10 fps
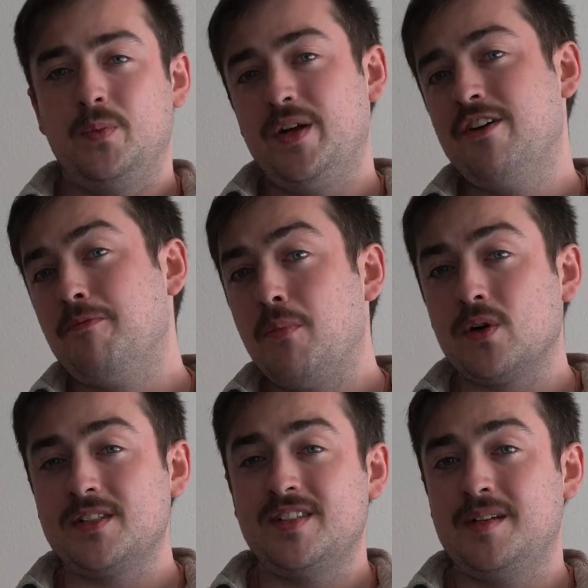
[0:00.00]
We have
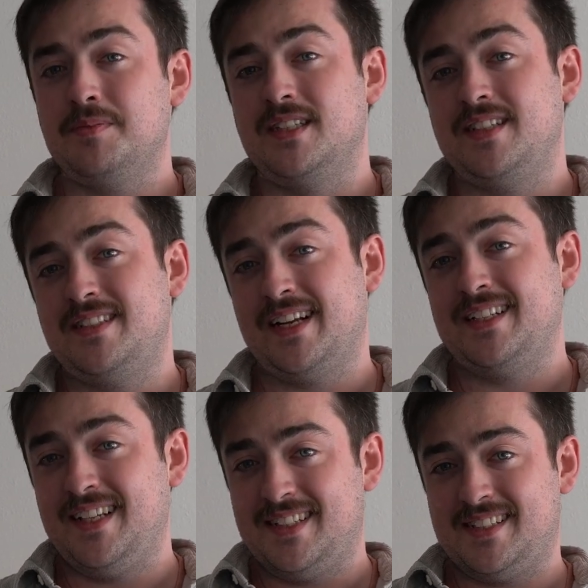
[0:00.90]
more tips in the
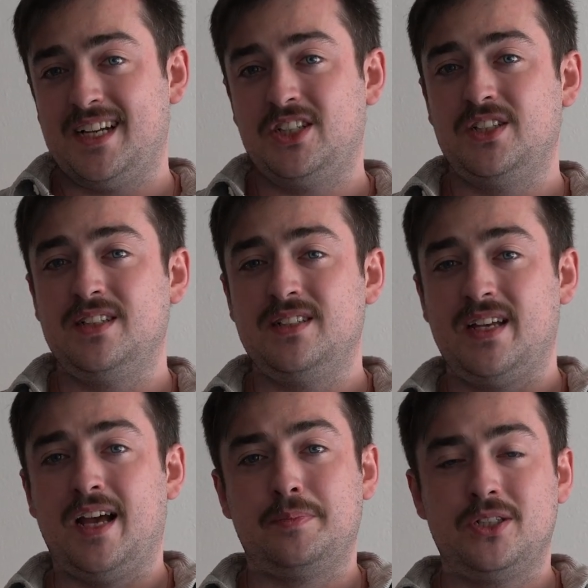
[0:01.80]
technique section
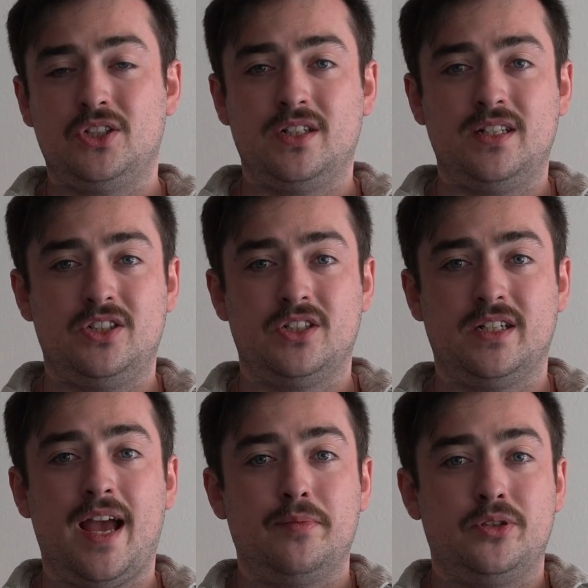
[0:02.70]
to help ensure that you're
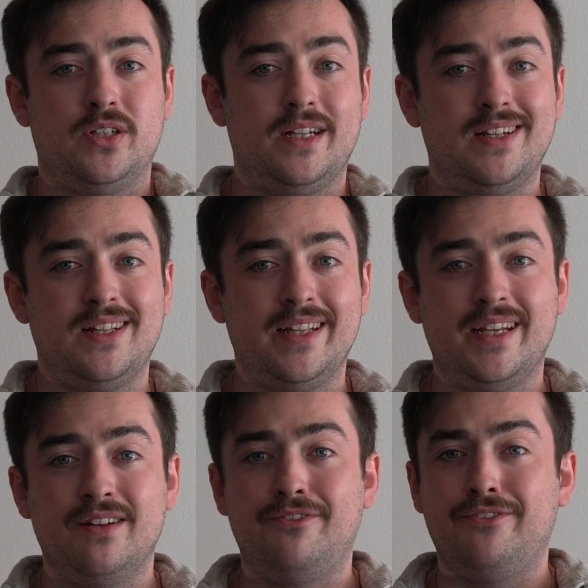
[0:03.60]
capturing
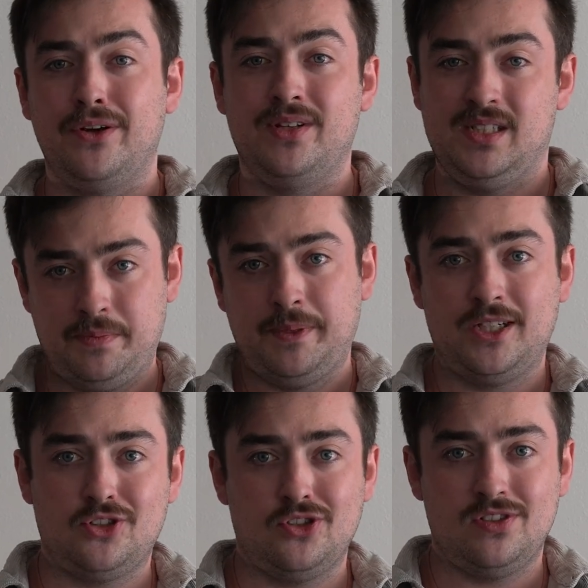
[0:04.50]
clean, focused
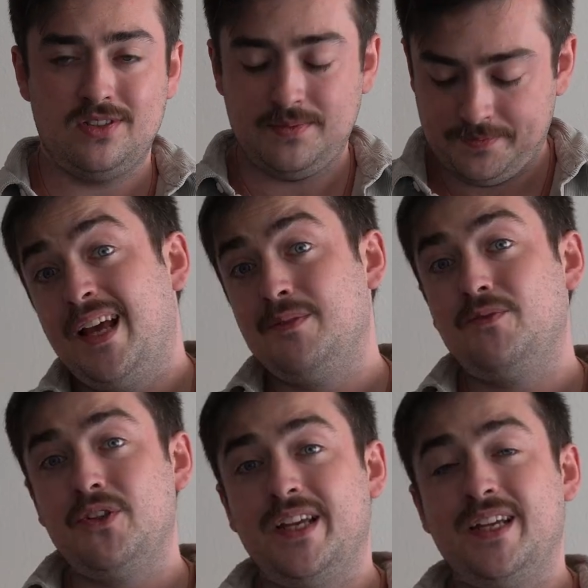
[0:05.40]
pictures.
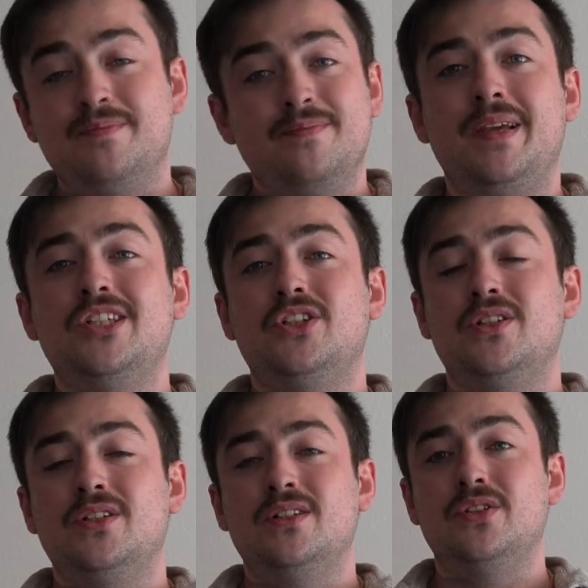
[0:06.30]
Helpful hint, make
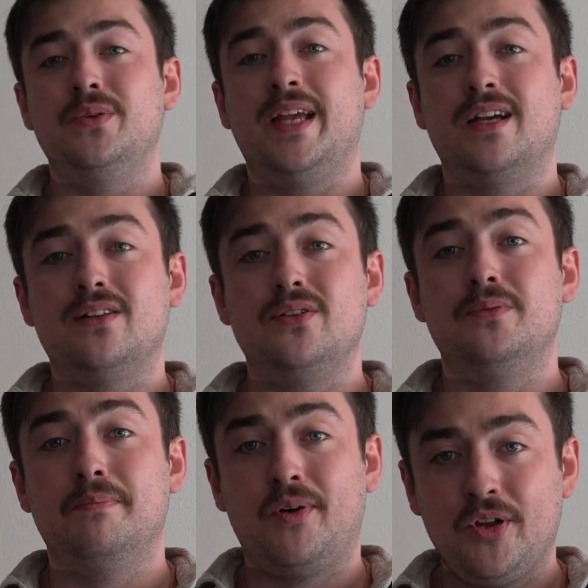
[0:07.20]
sure to
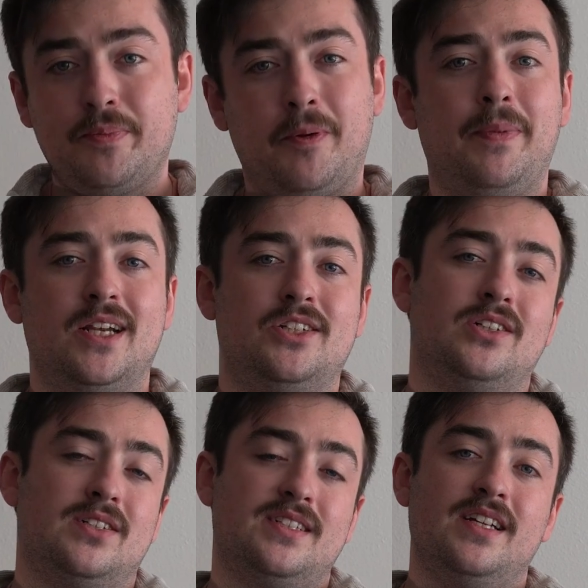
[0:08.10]
include multiple
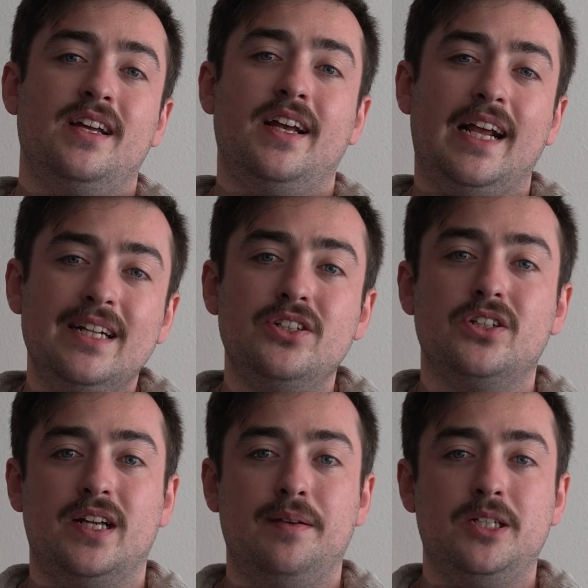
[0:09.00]
pictures in
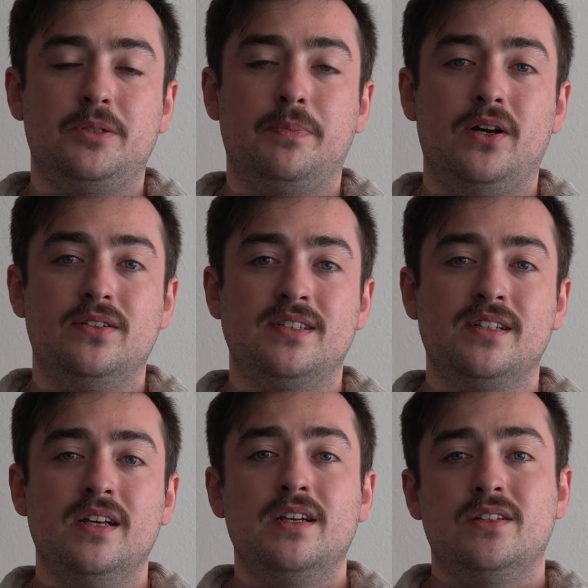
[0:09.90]
your image posts
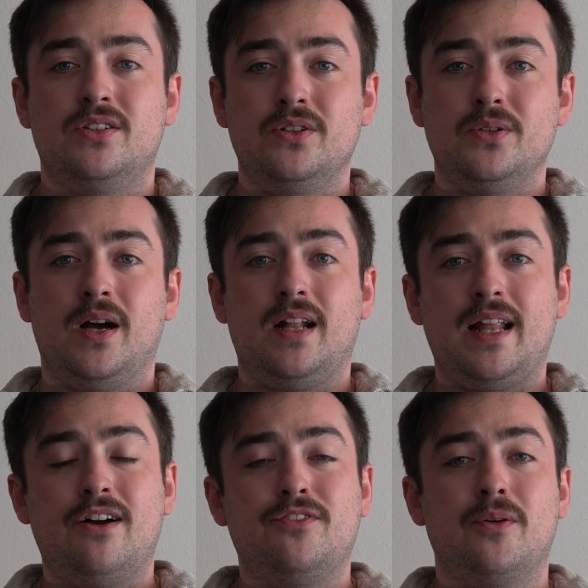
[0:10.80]
to
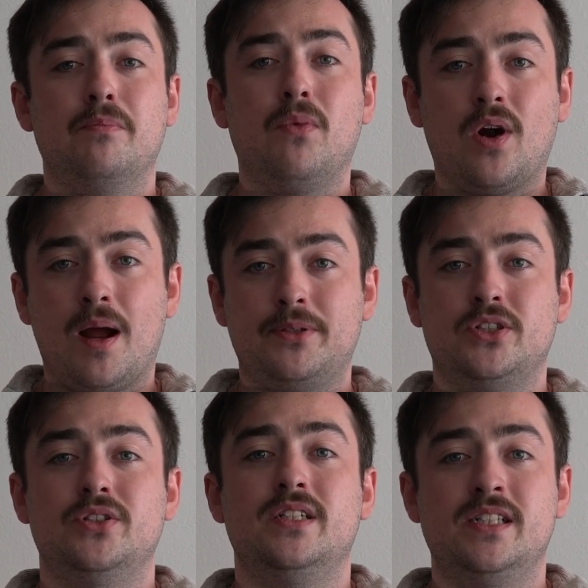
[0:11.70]
allow for more
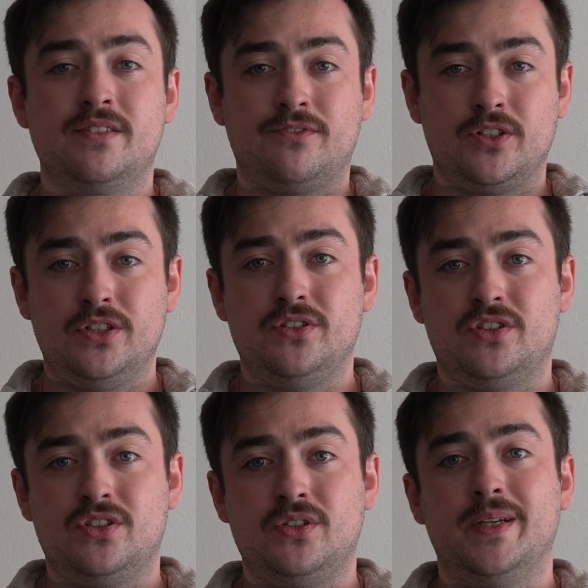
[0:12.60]
opportunities for
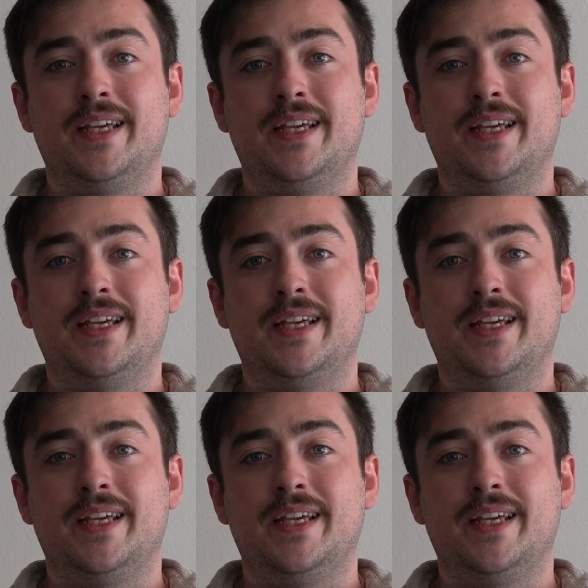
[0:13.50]
users to